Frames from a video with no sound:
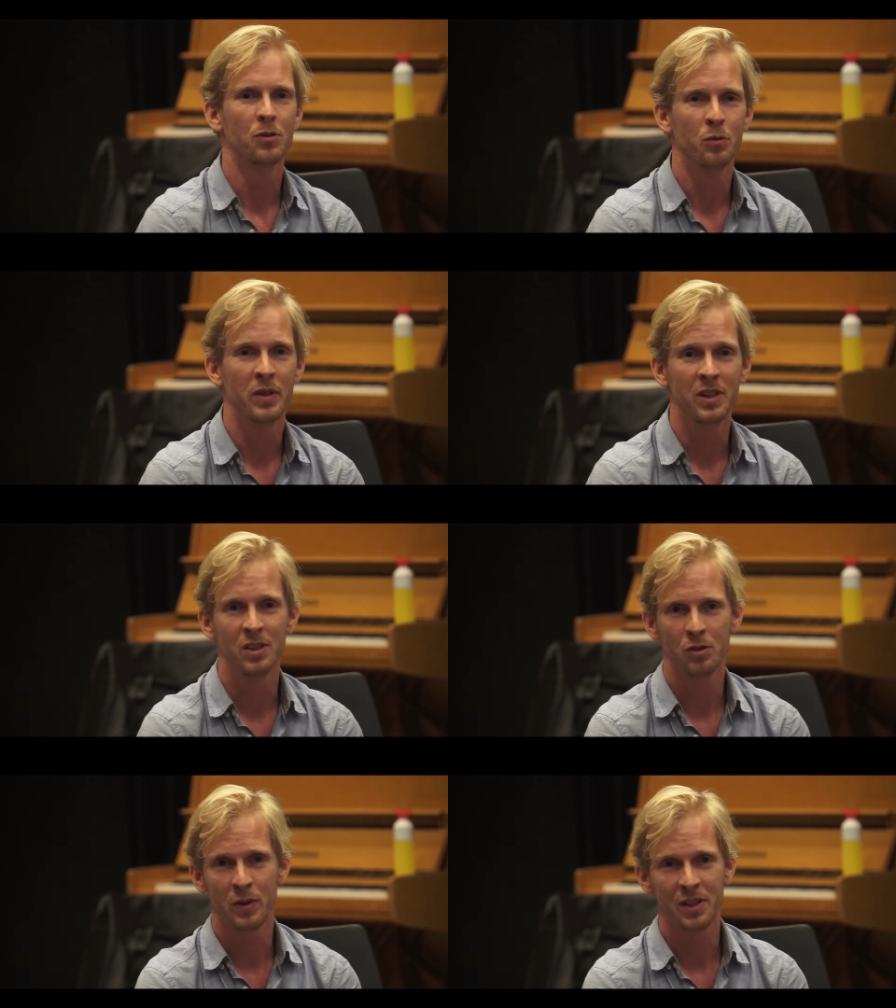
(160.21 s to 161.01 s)

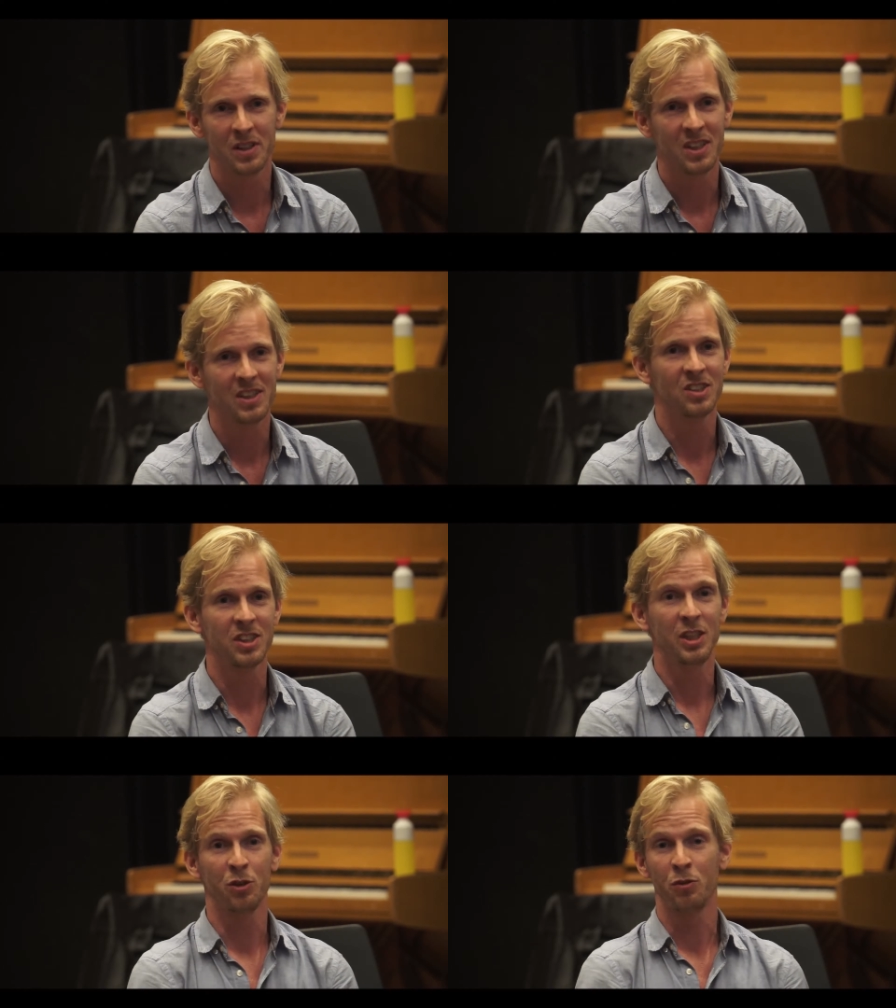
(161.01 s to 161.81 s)
When they
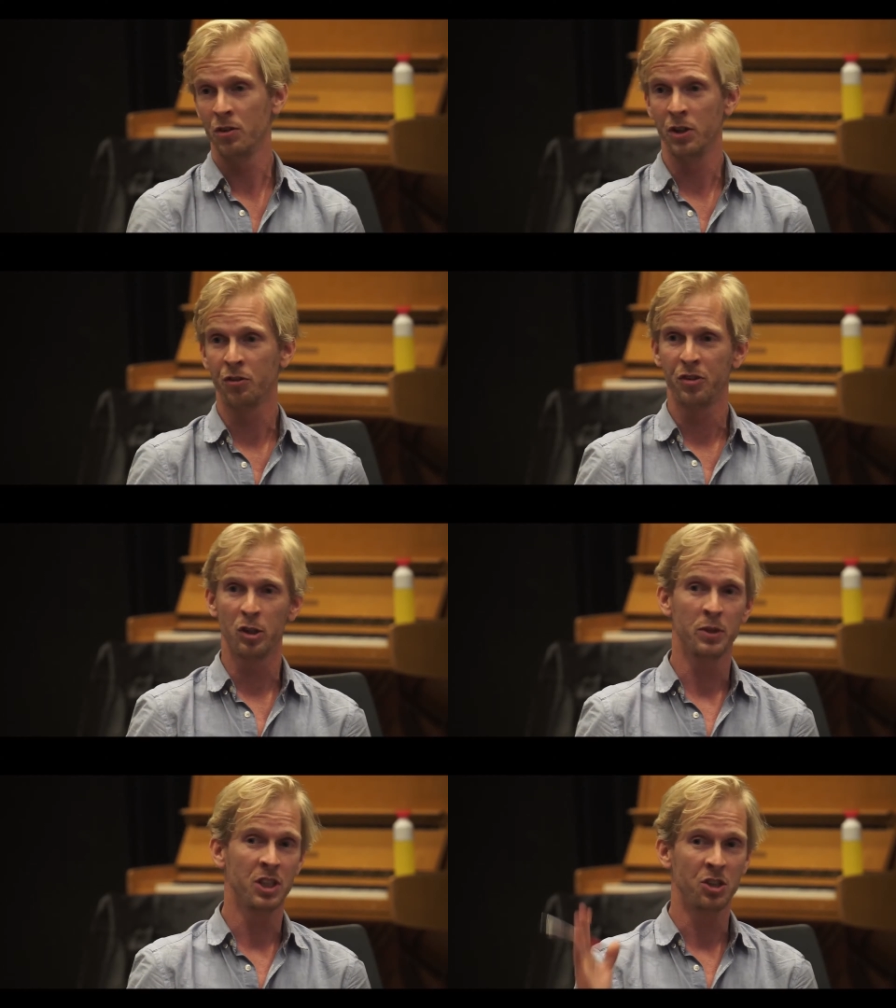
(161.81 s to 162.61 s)
see you're
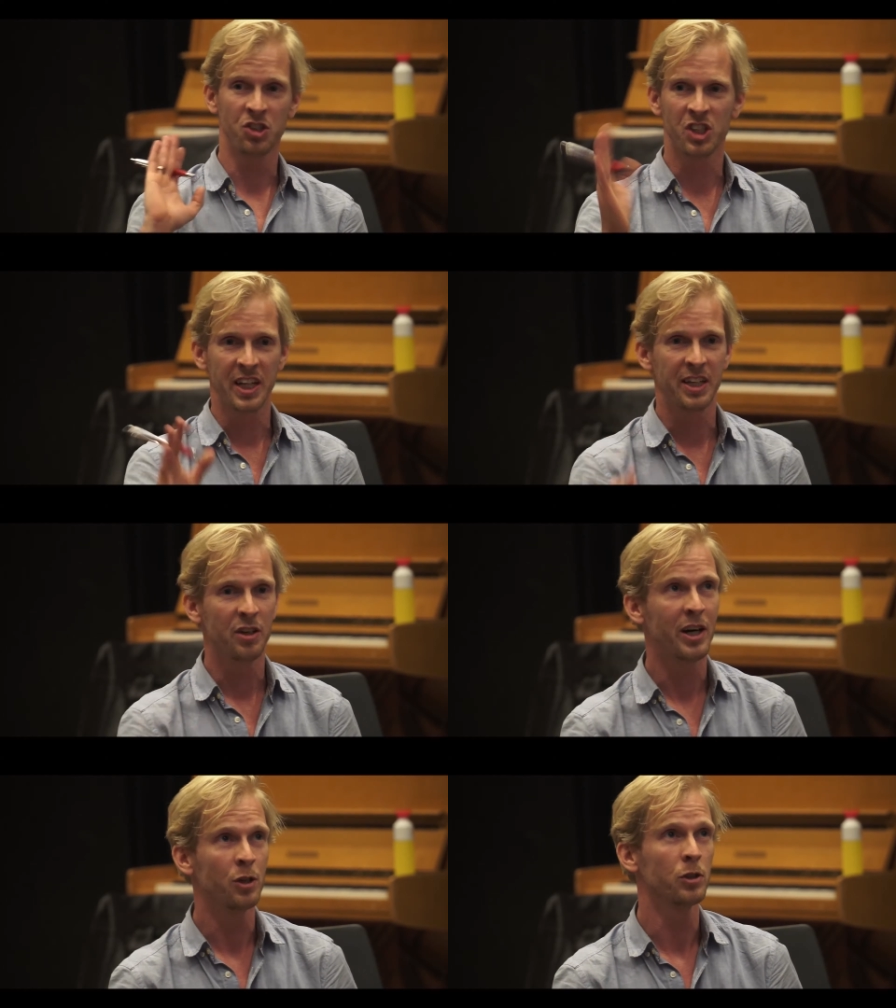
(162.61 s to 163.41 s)
filming, they just kick you
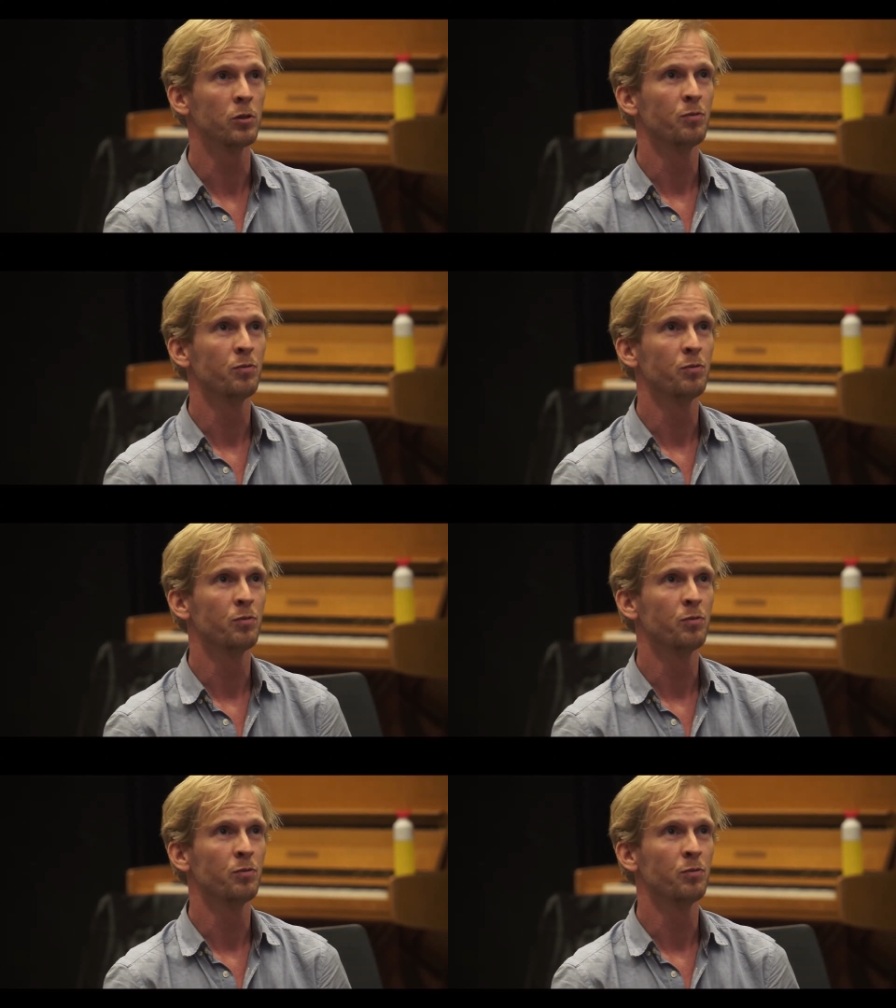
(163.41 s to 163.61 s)
out.